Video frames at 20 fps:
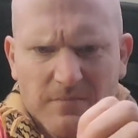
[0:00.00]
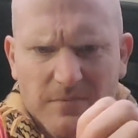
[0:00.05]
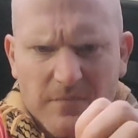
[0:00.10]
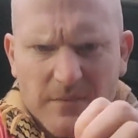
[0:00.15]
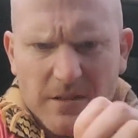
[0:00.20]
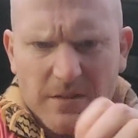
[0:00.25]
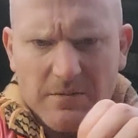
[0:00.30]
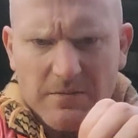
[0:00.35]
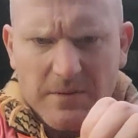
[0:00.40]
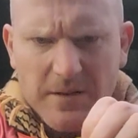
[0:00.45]

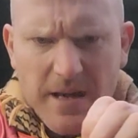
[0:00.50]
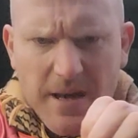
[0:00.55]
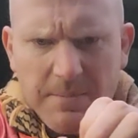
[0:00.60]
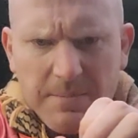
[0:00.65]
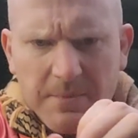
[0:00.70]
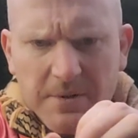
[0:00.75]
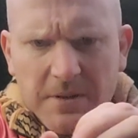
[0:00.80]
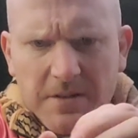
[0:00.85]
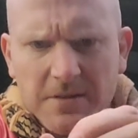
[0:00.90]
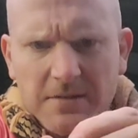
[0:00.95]
This one
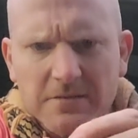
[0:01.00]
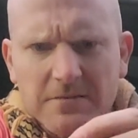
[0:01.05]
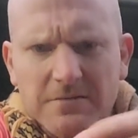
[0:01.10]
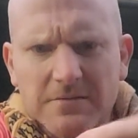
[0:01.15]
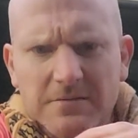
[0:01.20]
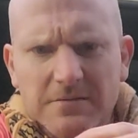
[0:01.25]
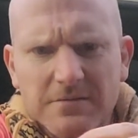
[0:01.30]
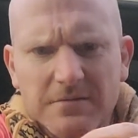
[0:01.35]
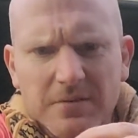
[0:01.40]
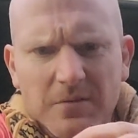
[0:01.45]
happened to
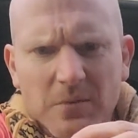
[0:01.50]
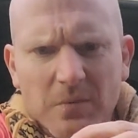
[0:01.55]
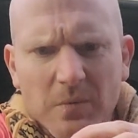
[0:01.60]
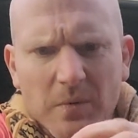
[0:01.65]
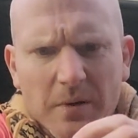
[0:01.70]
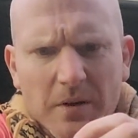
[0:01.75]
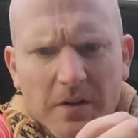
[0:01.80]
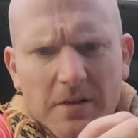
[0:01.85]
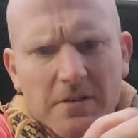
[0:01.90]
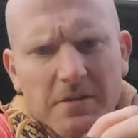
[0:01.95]

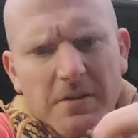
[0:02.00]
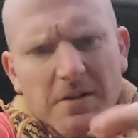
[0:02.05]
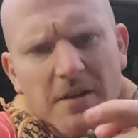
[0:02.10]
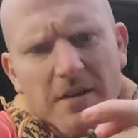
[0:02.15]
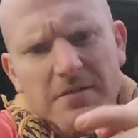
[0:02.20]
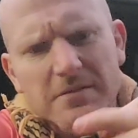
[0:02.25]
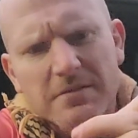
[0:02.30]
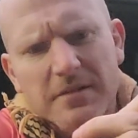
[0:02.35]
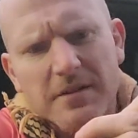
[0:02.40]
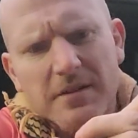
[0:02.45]
want to
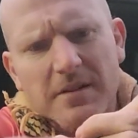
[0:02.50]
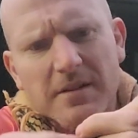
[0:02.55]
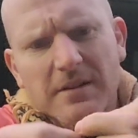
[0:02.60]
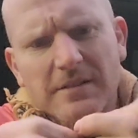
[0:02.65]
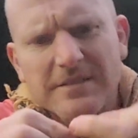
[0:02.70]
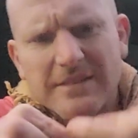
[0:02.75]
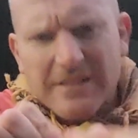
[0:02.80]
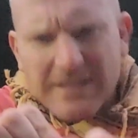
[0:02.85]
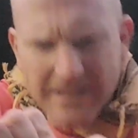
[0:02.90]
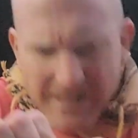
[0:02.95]
cross right at that
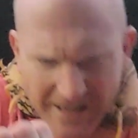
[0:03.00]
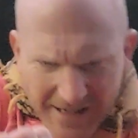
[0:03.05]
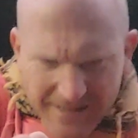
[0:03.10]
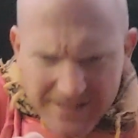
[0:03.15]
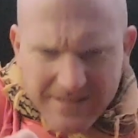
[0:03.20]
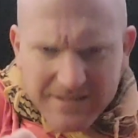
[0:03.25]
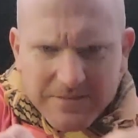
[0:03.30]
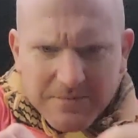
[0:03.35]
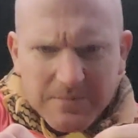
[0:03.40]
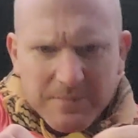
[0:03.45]

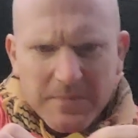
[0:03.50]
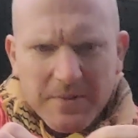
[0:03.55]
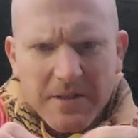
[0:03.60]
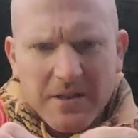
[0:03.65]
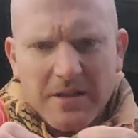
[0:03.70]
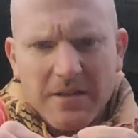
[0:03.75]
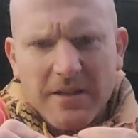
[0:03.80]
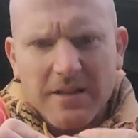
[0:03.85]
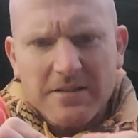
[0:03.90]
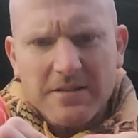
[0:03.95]
last
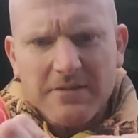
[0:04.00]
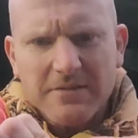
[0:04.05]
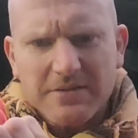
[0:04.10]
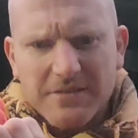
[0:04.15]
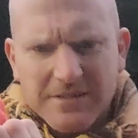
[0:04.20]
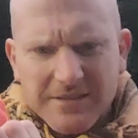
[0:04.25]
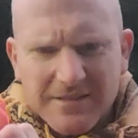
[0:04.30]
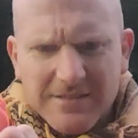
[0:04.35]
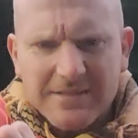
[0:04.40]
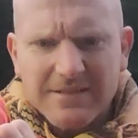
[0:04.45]
minute as it
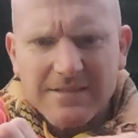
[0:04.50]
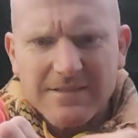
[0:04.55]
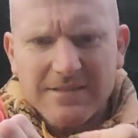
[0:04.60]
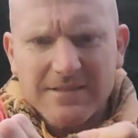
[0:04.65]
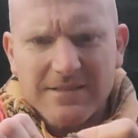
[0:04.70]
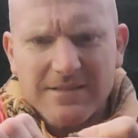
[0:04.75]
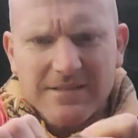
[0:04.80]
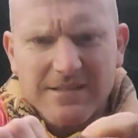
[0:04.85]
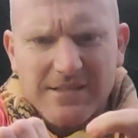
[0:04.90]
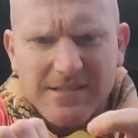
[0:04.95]
was
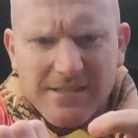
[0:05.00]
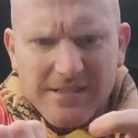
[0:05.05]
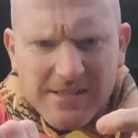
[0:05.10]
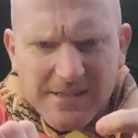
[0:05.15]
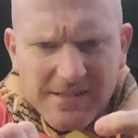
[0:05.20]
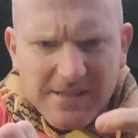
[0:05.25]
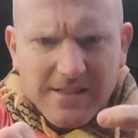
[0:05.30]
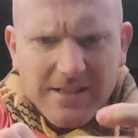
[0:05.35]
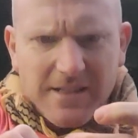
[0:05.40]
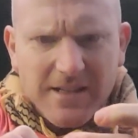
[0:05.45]
getting
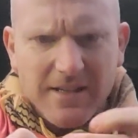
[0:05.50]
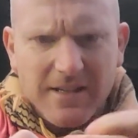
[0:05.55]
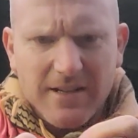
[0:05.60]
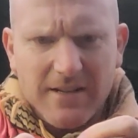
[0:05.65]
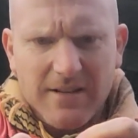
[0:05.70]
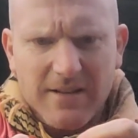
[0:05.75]
done. Yeah.